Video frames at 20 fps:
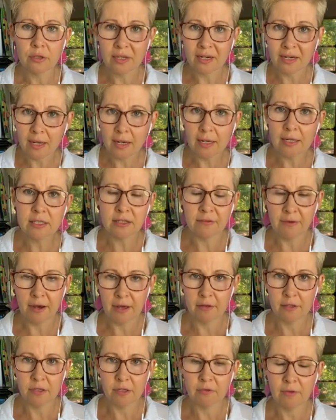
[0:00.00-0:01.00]
to the needs of
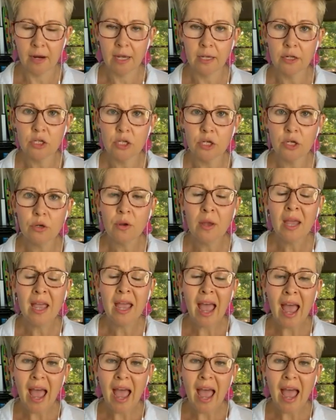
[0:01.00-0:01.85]
others around you.